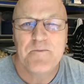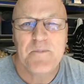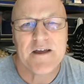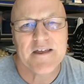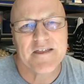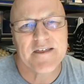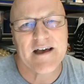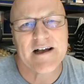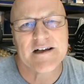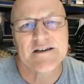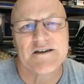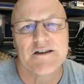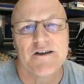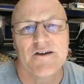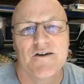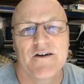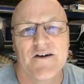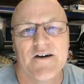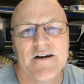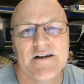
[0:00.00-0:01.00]
big thanks to
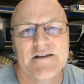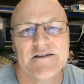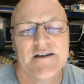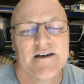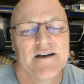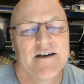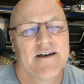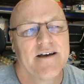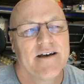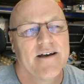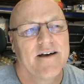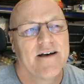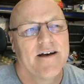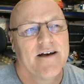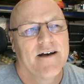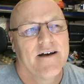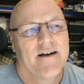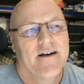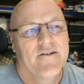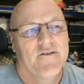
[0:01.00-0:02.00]
you guys.
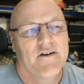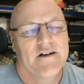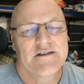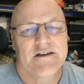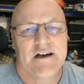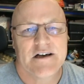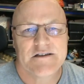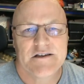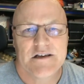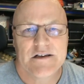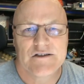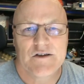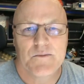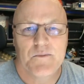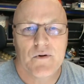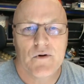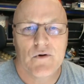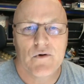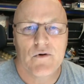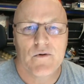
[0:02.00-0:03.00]
Fantastic
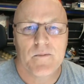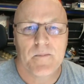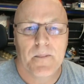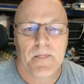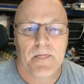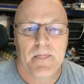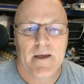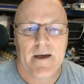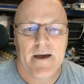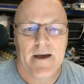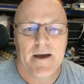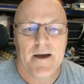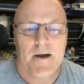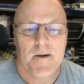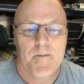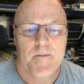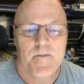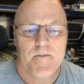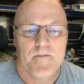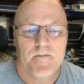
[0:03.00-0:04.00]
support.
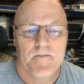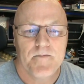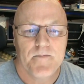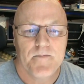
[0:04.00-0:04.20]
Um,